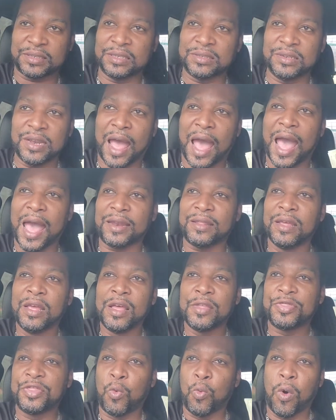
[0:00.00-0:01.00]
is not
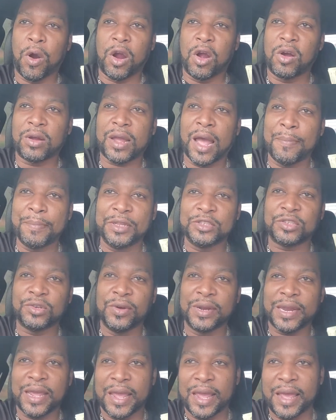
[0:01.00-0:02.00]
the world coming to
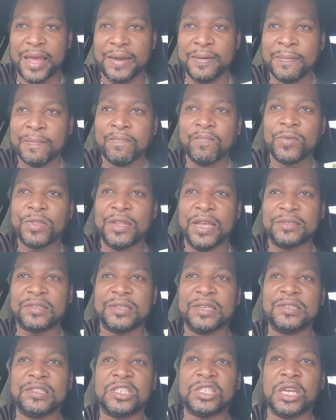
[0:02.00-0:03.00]
an end. This
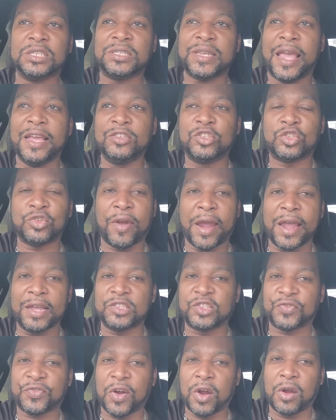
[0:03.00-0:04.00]
is just a
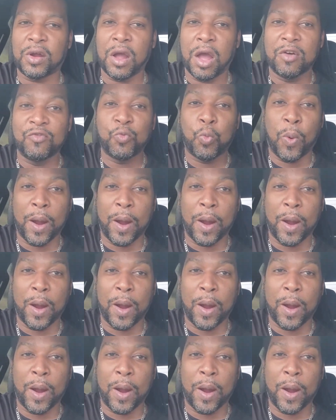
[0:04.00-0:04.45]
transfer of